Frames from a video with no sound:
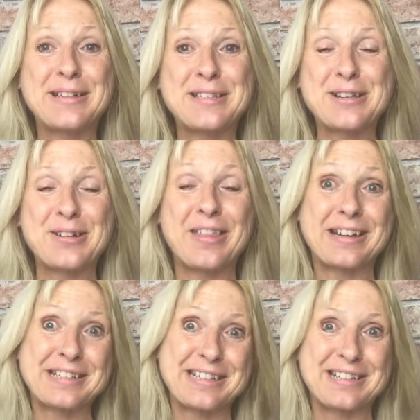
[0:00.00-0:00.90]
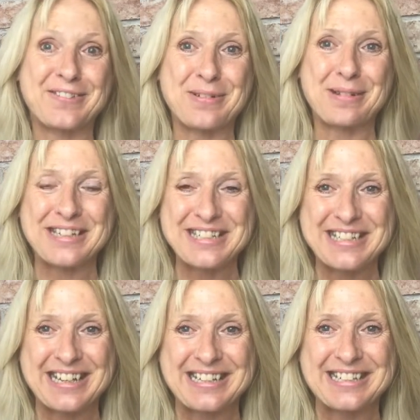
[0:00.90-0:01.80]
So that's easy for me to
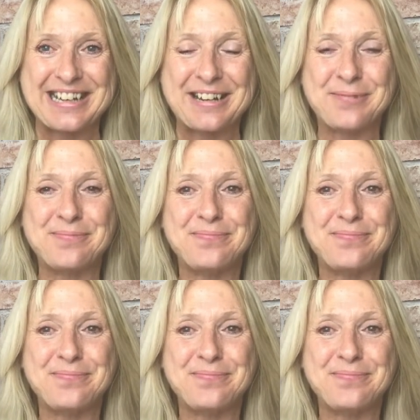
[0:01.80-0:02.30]
say, isn't it?